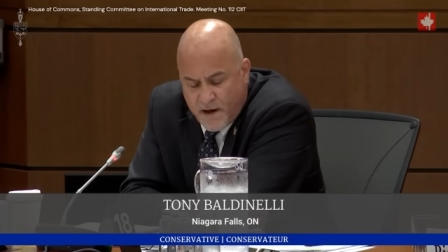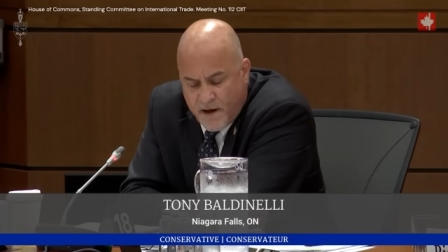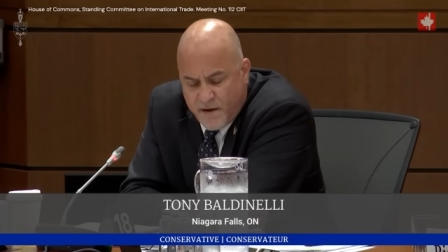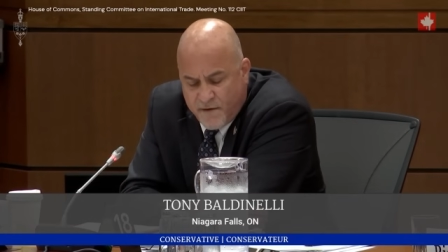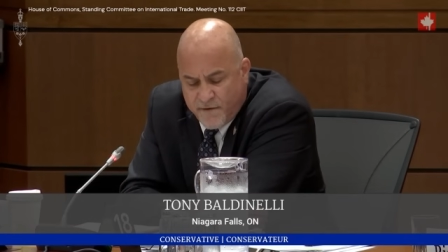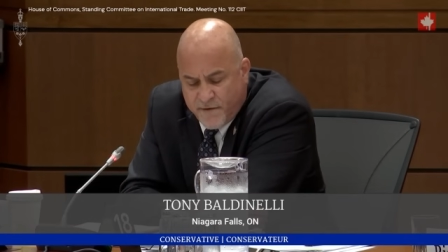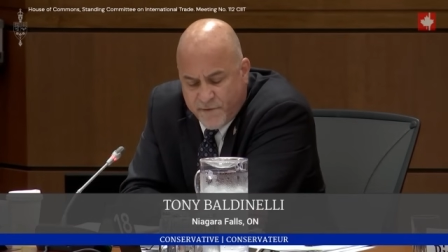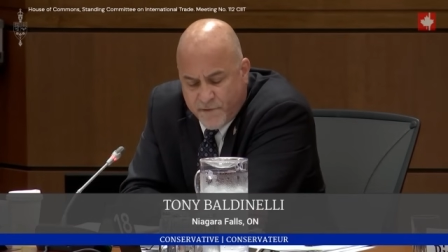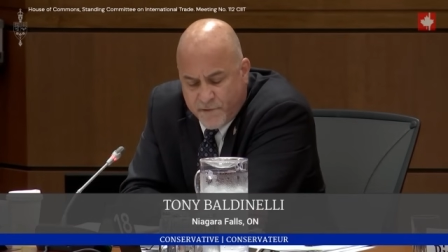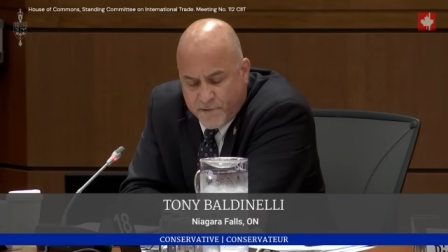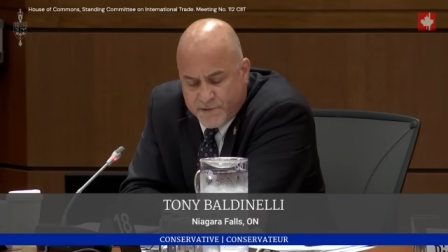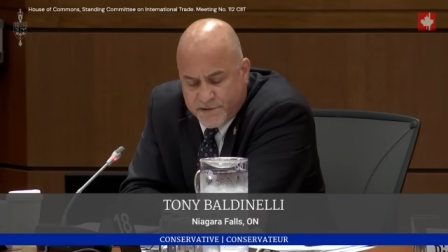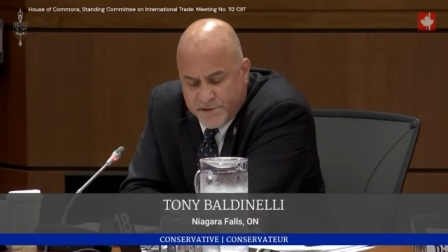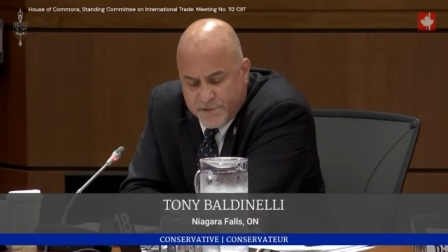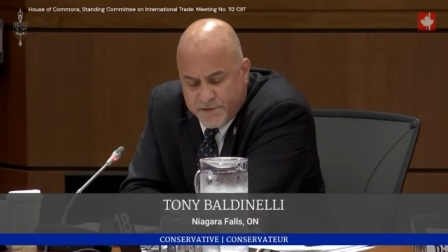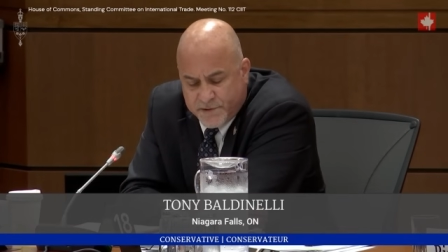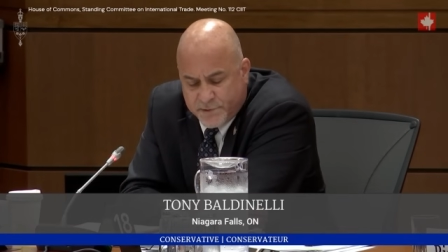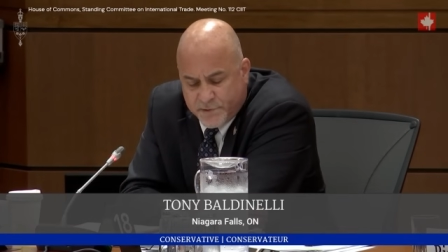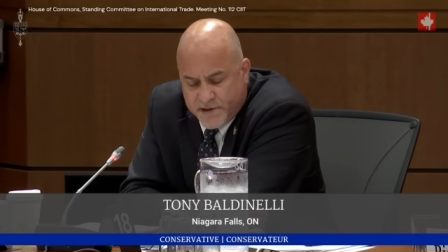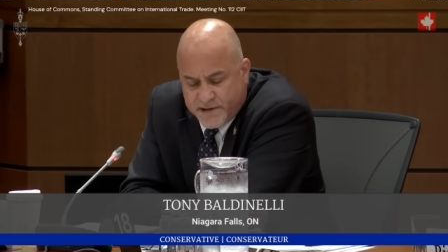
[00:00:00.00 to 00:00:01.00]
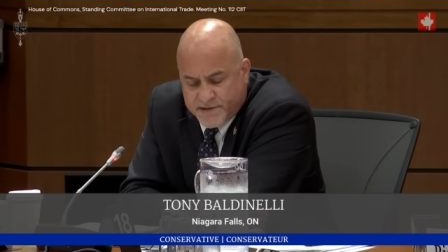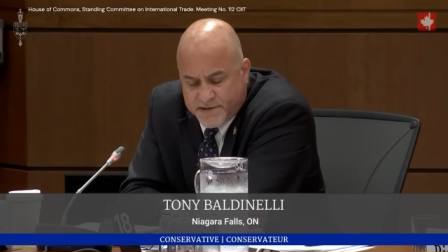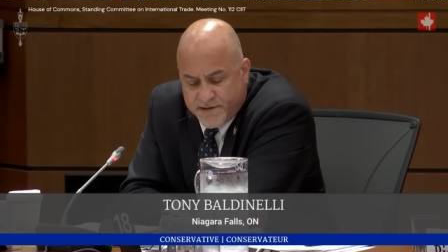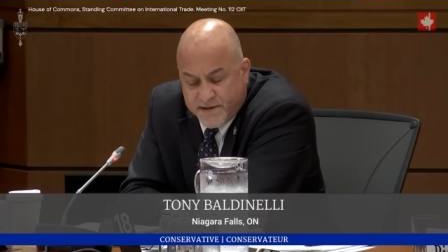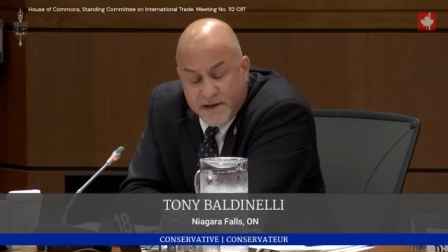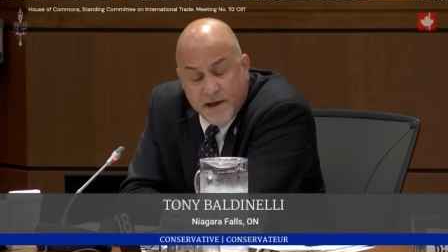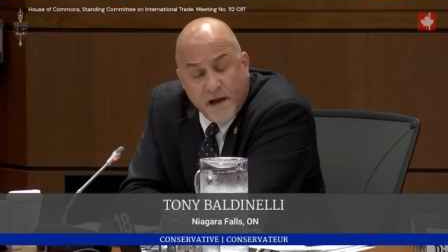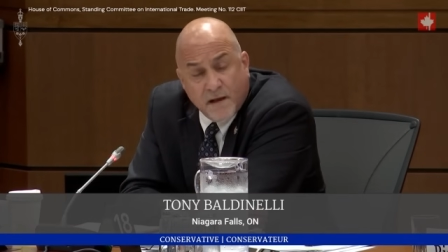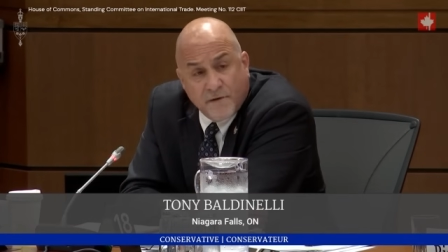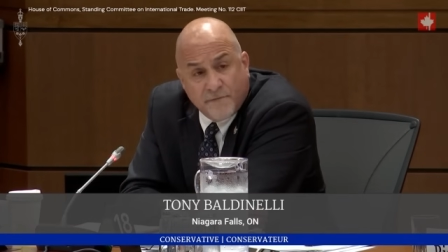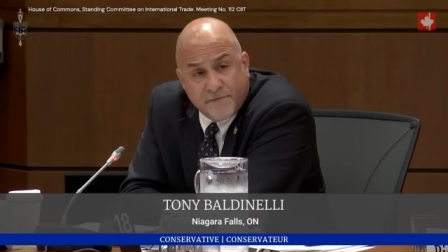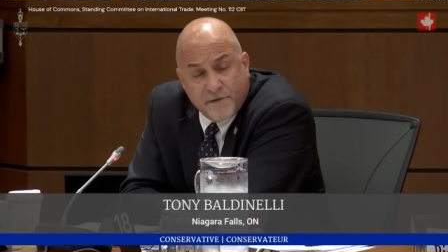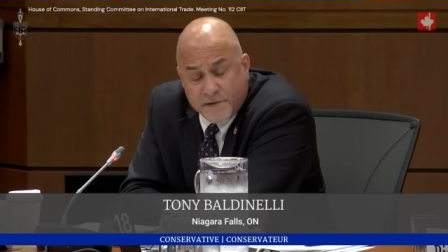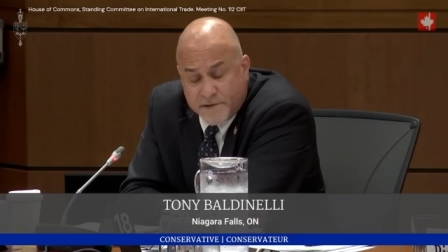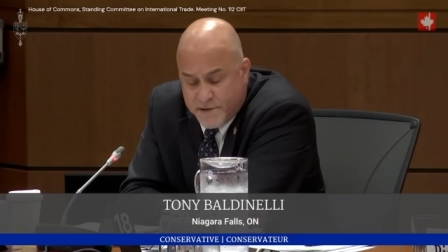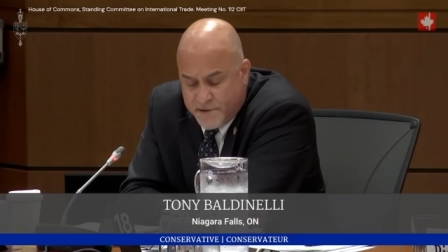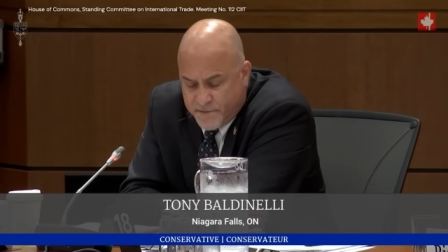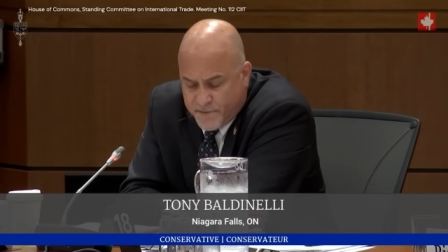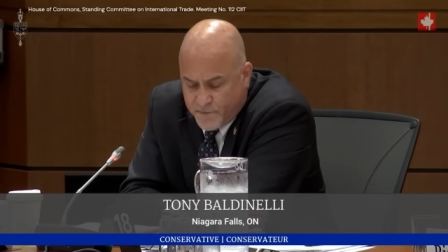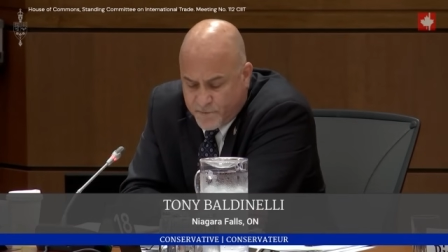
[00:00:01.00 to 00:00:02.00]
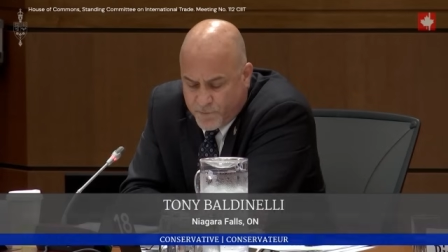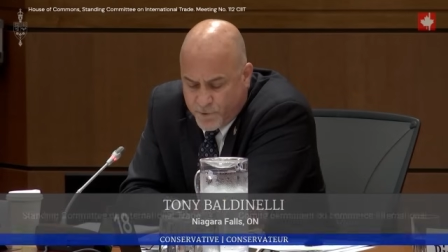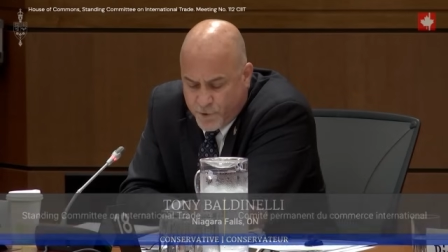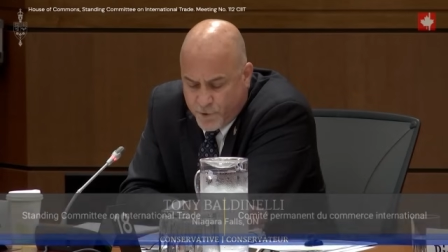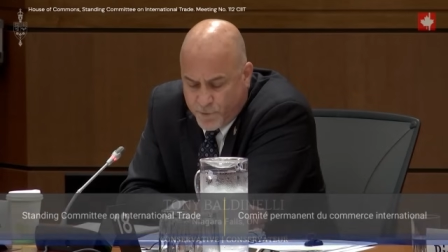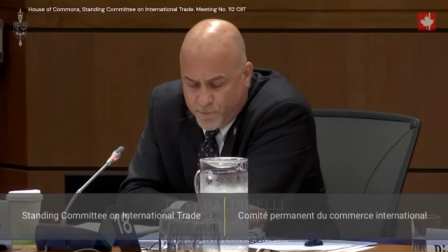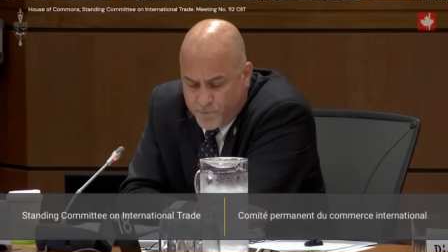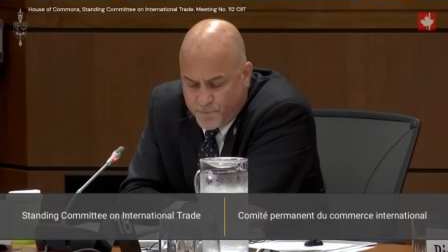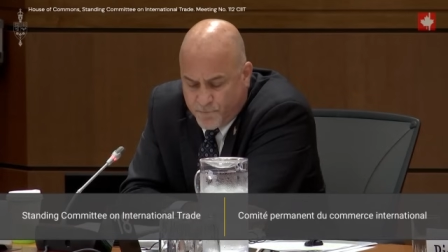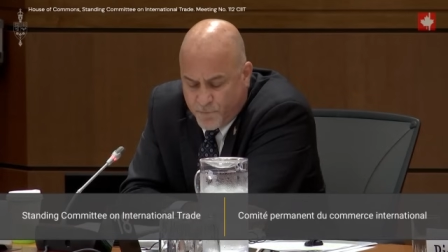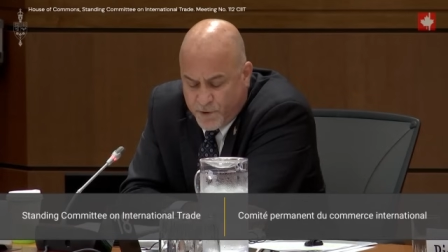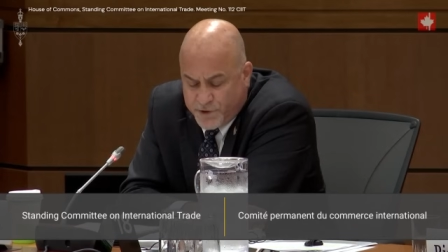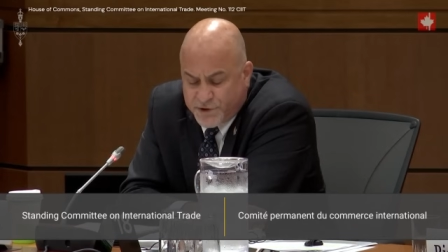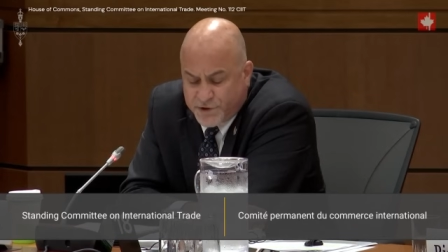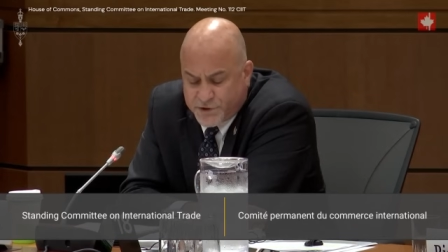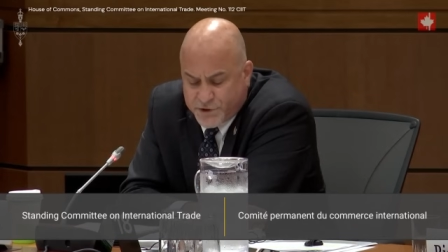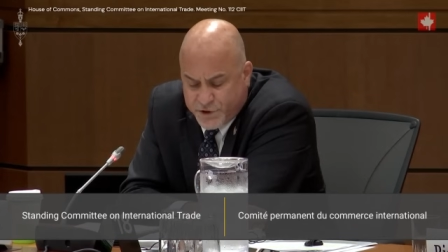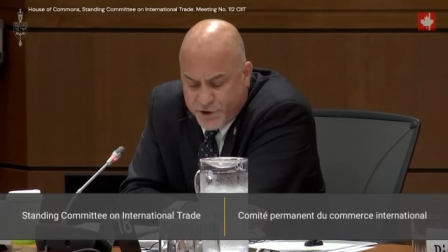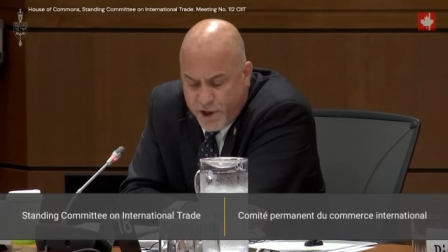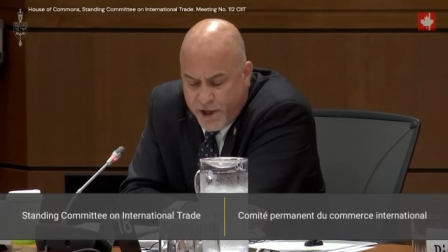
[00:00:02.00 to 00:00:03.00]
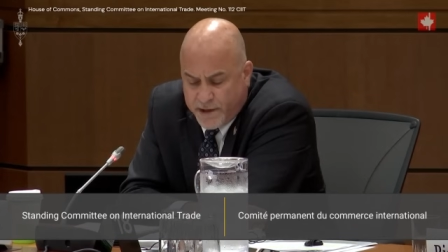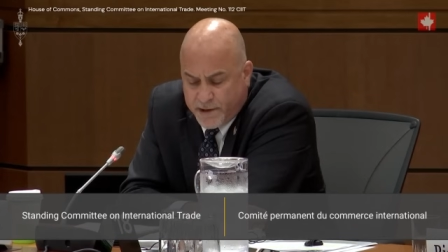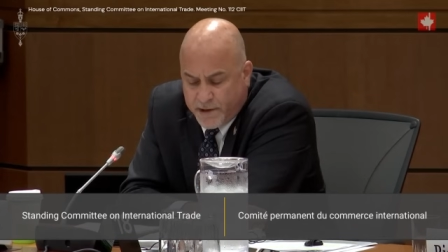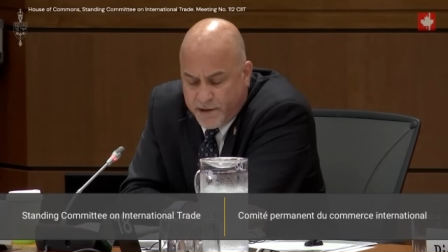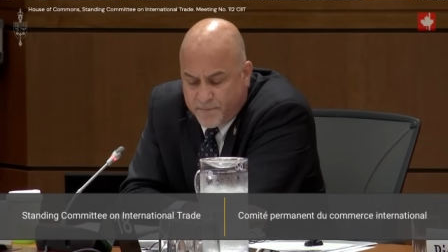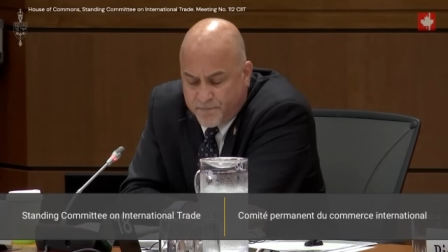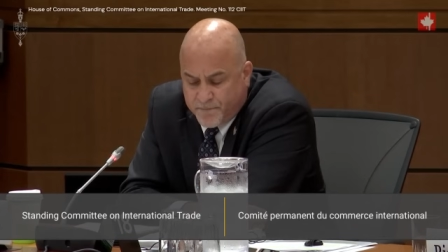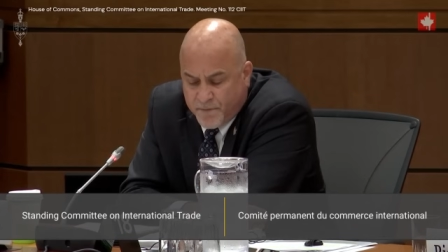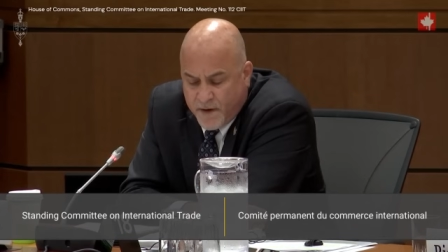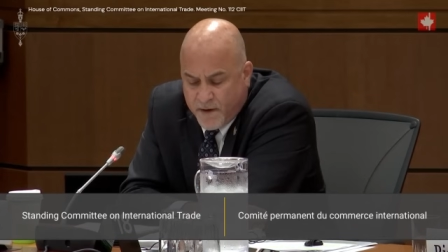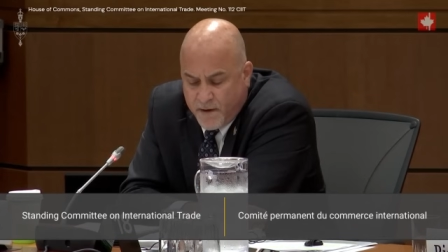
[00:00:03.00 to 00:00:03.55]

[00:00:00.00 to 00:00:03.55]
And third, to address the elephant in the room, which is China